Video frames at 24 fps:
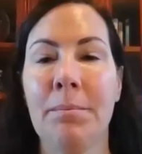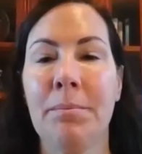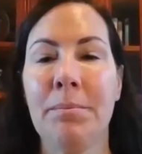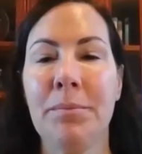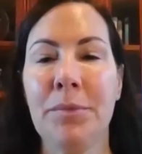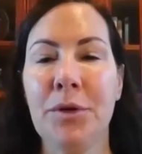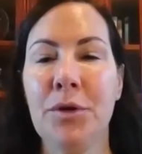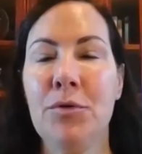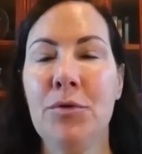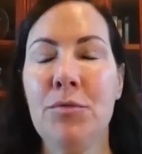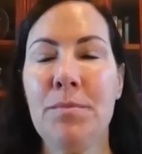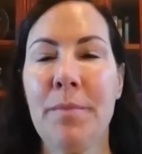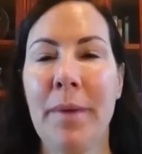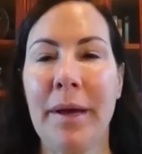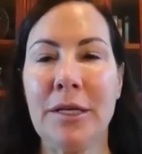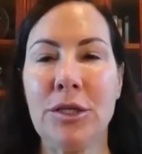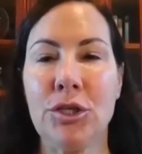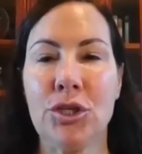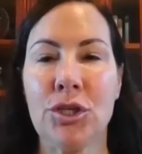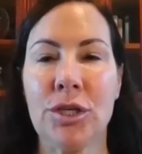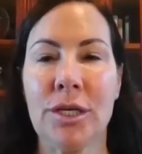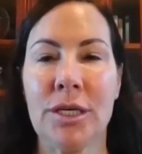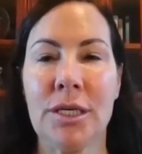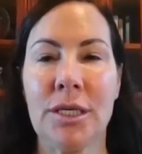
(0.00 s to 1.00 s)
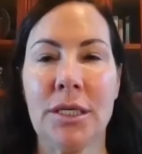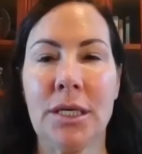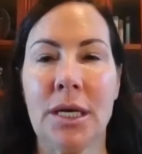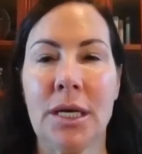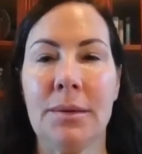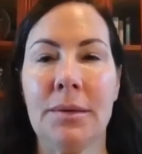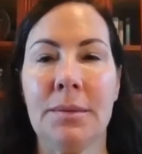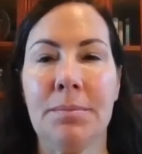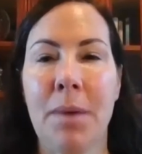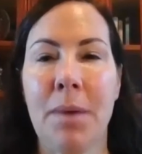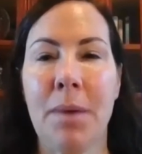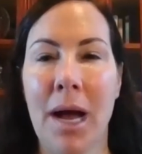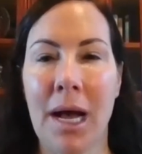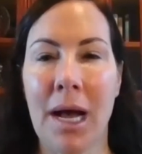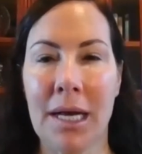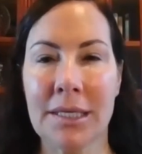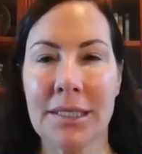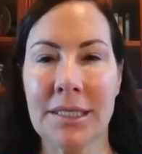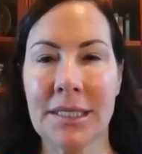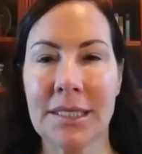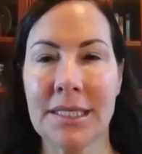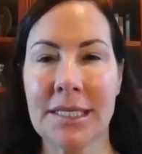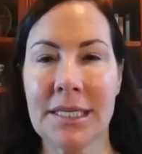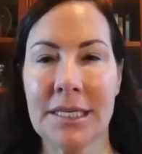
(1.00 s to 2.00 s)
You mentioned
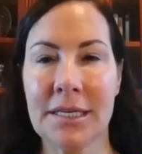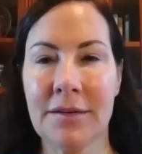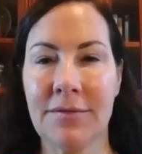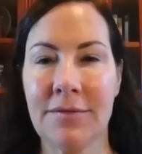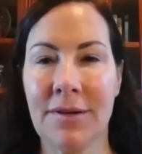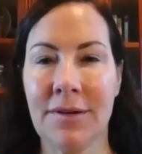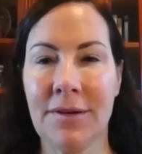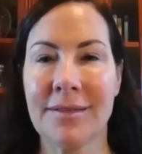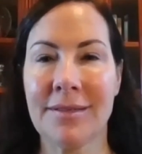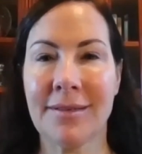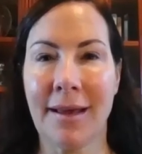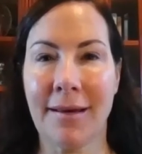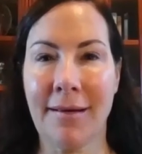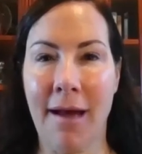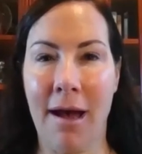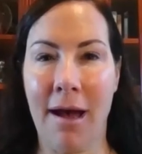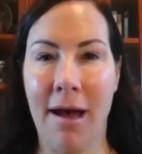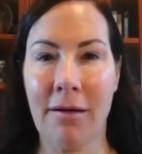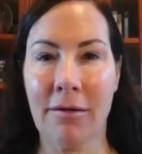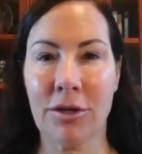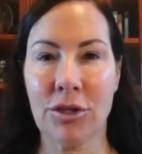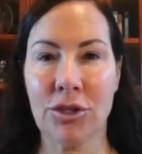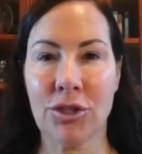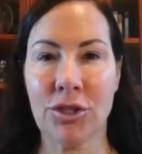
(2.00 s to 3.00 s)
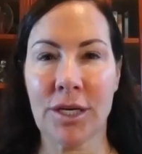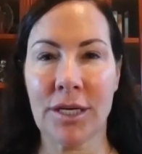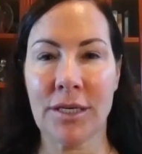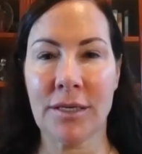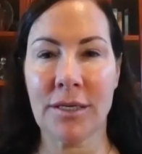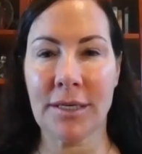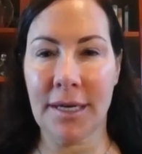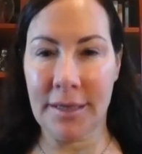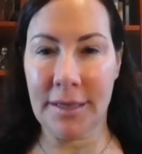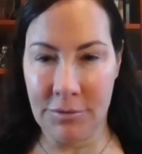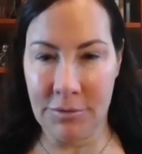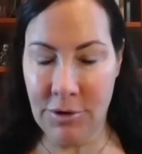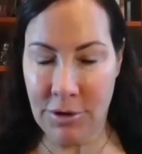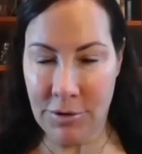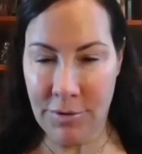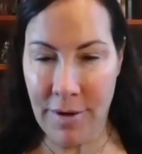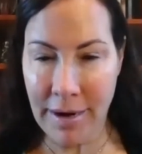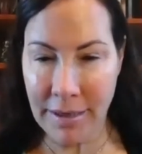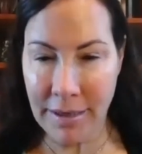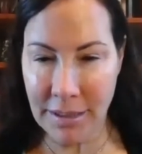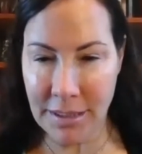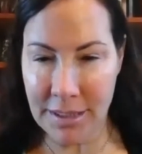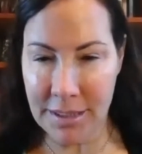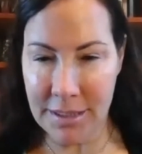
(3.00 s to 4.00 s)
positive psychology,
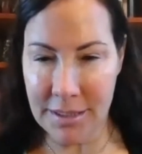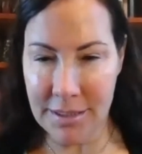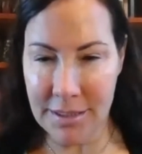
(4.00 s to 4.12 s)
correct?